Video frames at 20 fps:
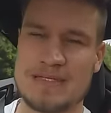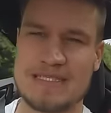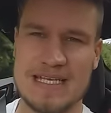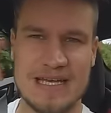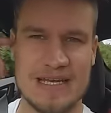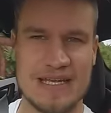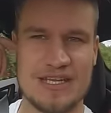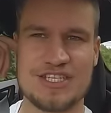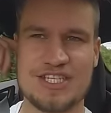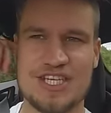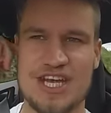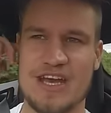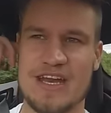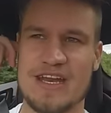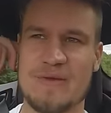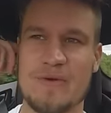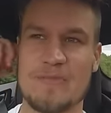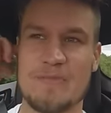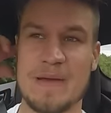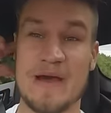percent of the
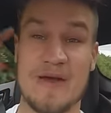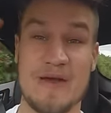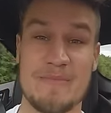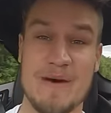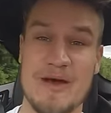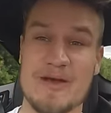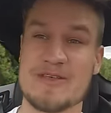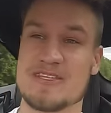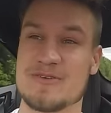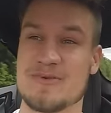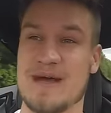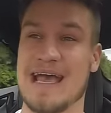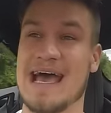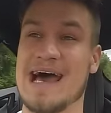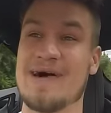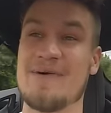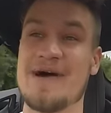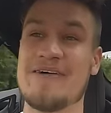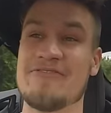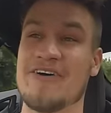journey would be on a motorway.
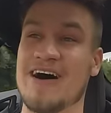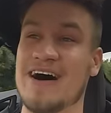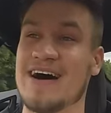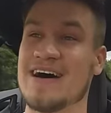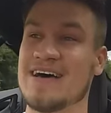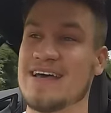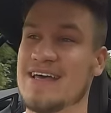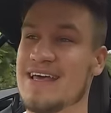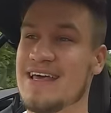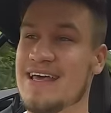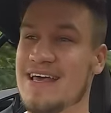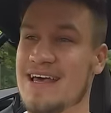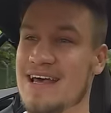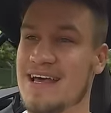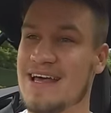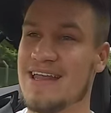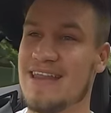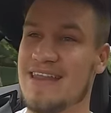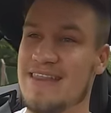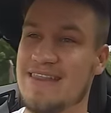However,
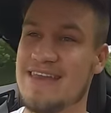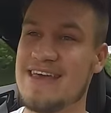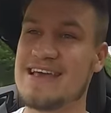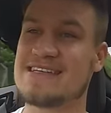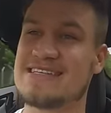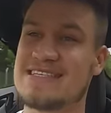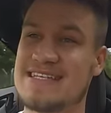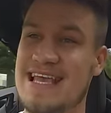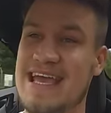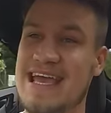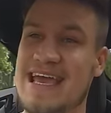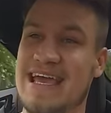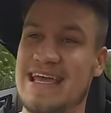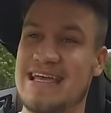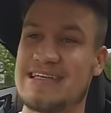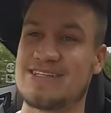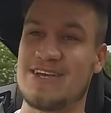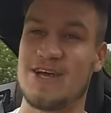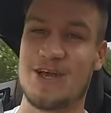this is